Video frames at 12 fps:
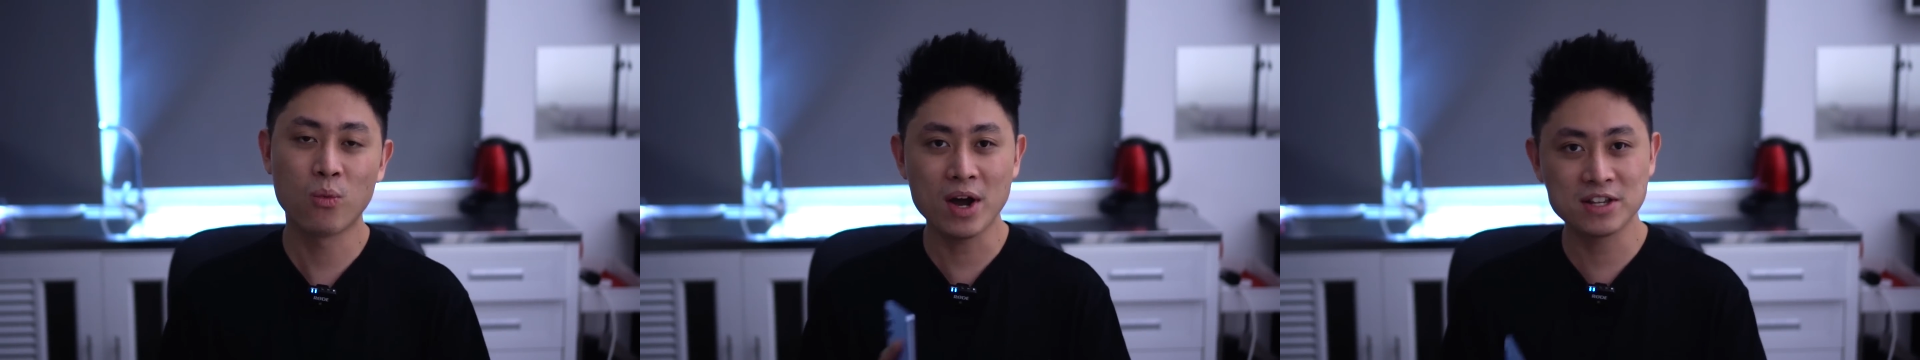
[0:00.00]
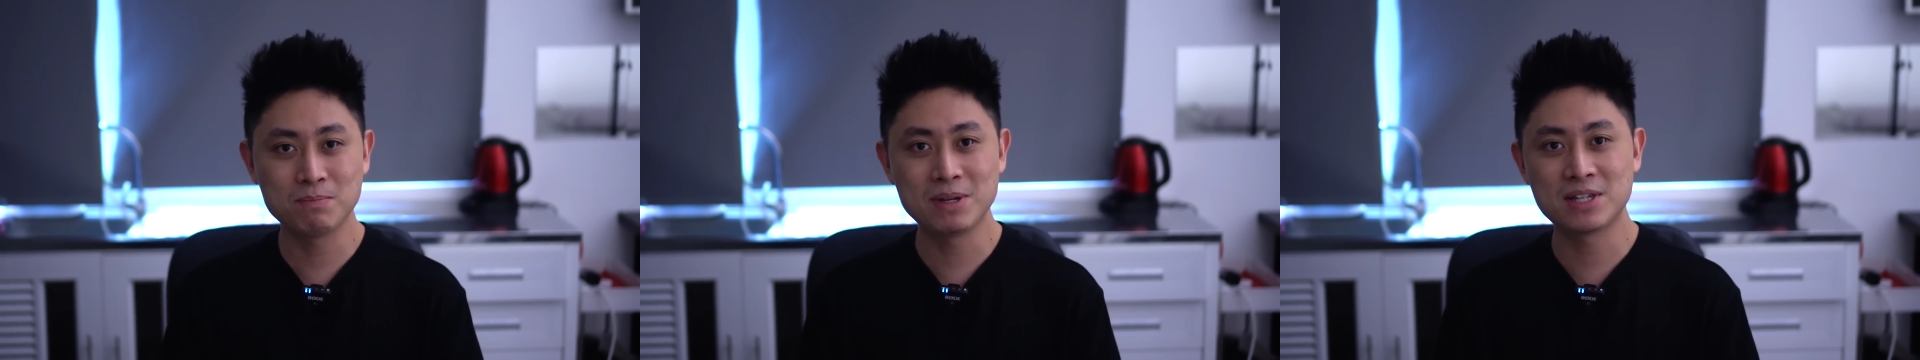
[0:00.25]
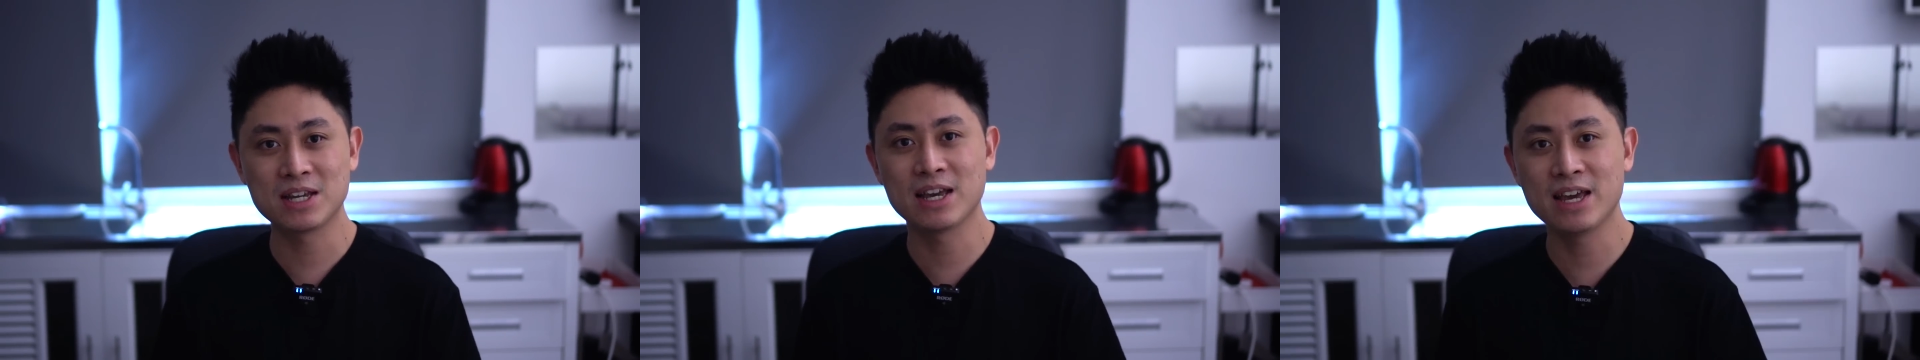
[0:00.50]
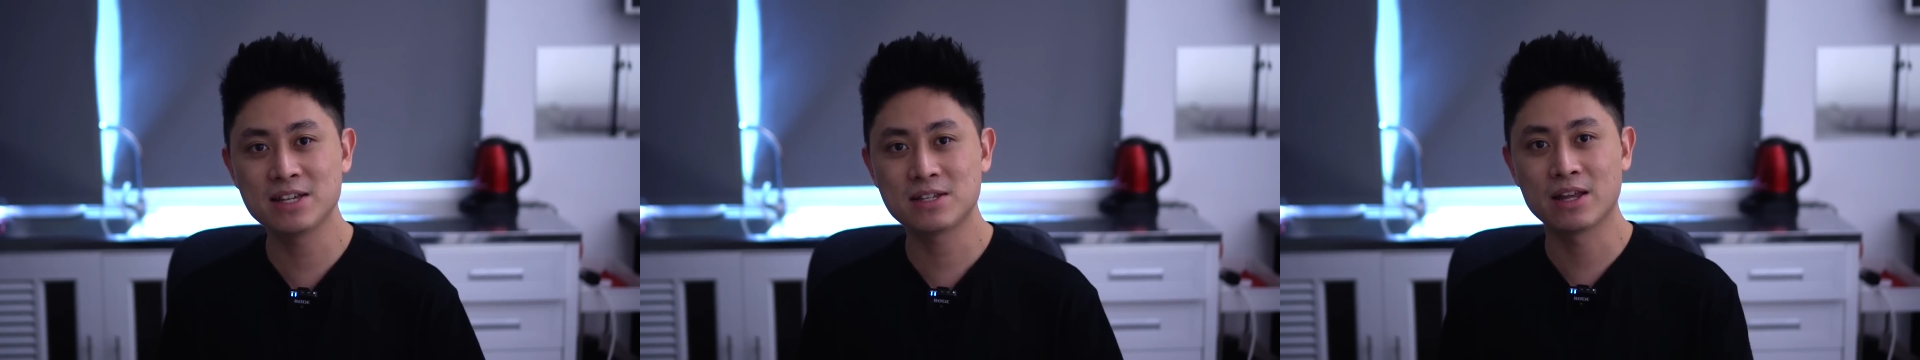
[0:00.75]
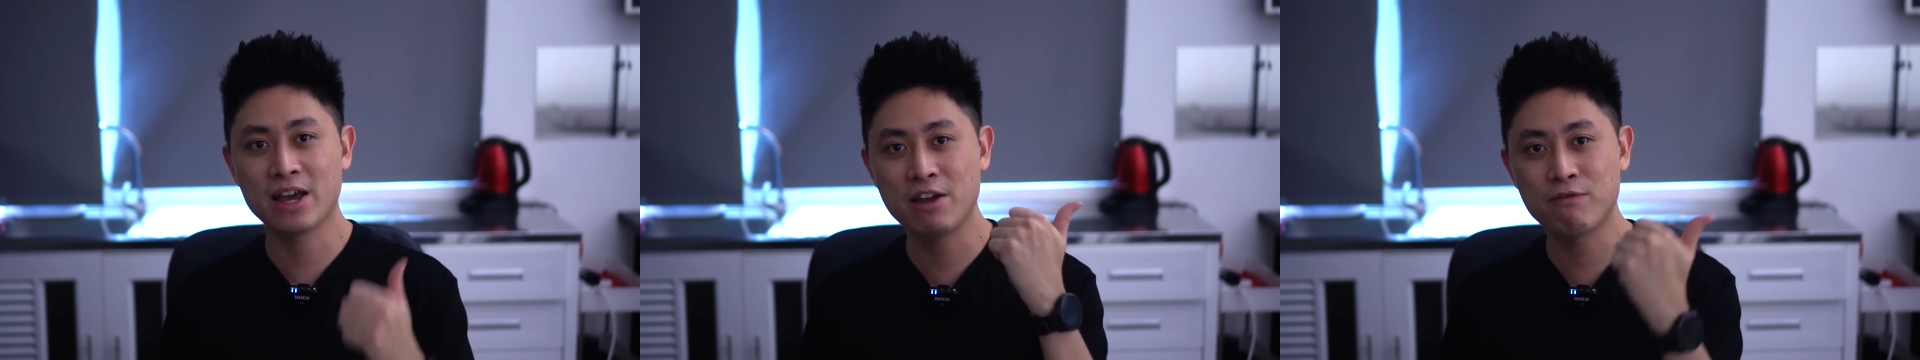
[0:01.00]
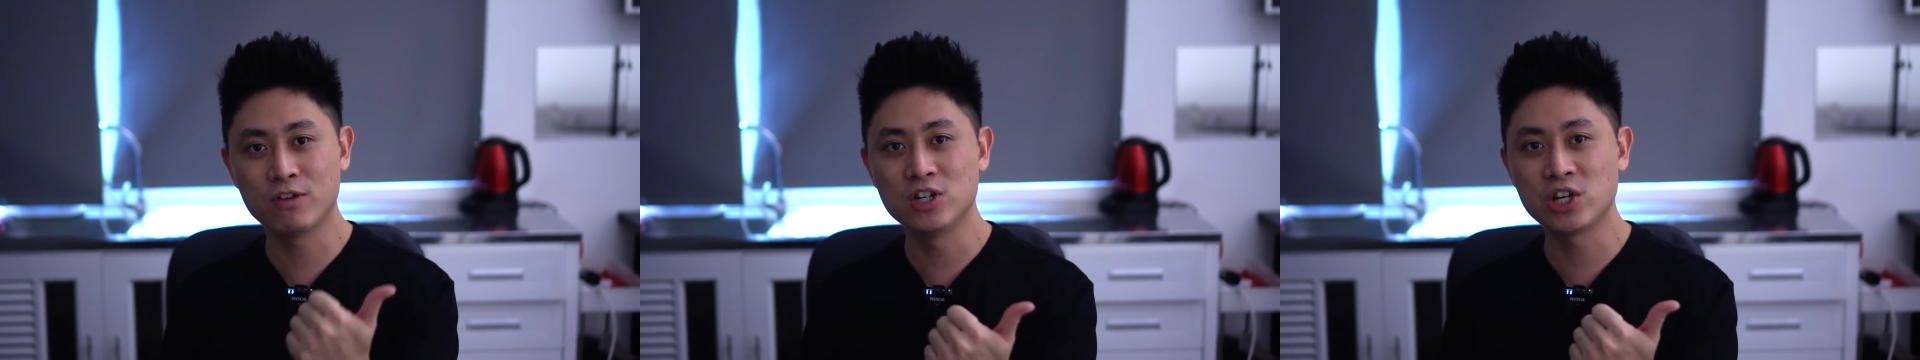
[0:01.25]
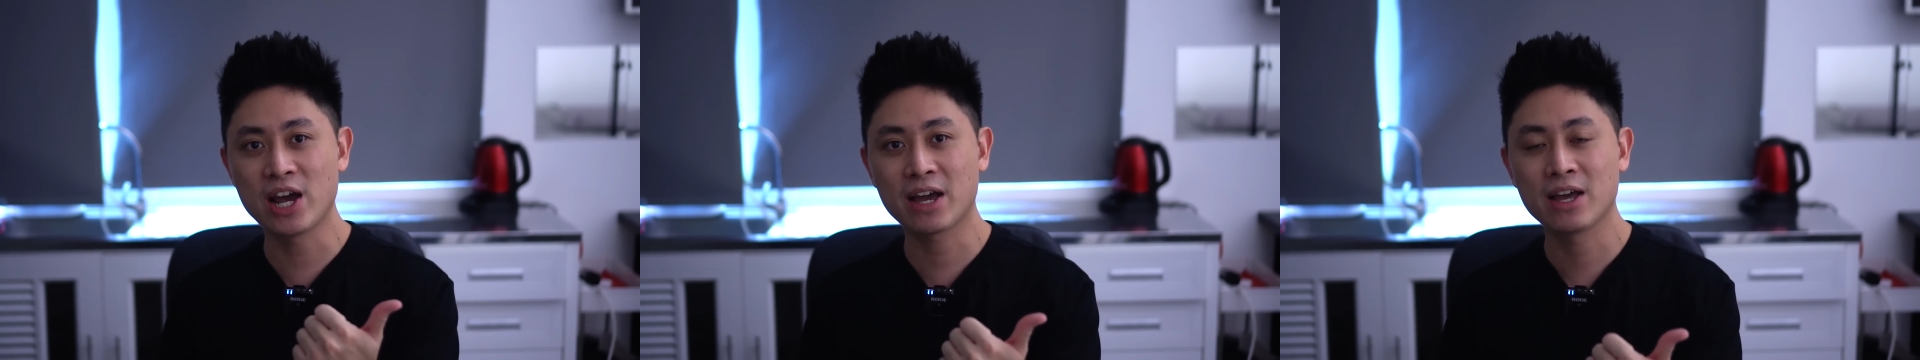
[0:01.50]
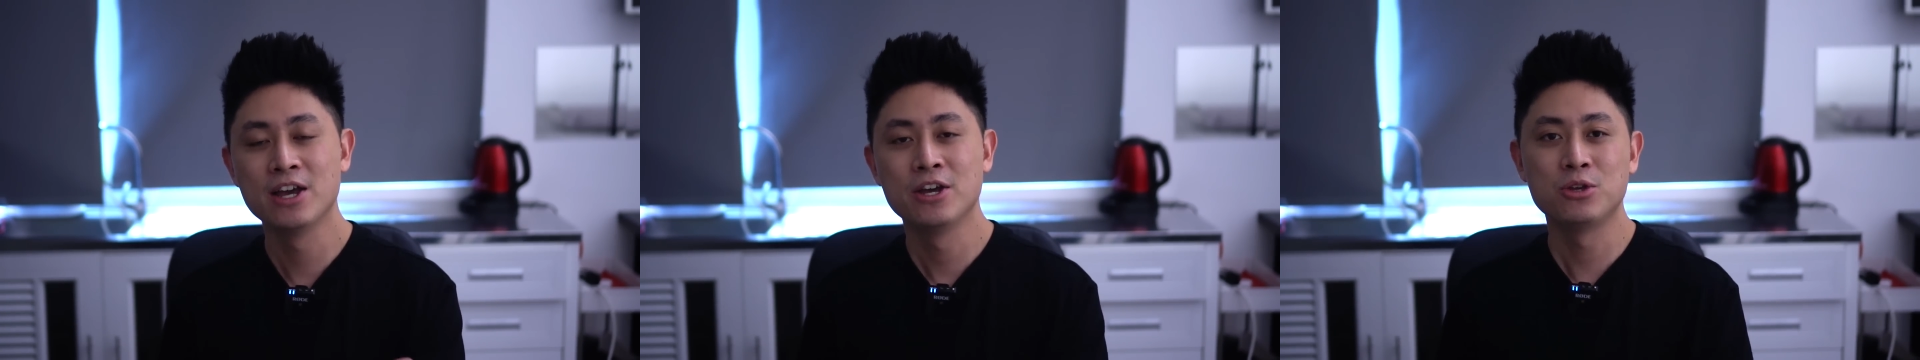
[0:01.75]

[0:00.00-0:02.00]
What's missing is the headphone jack.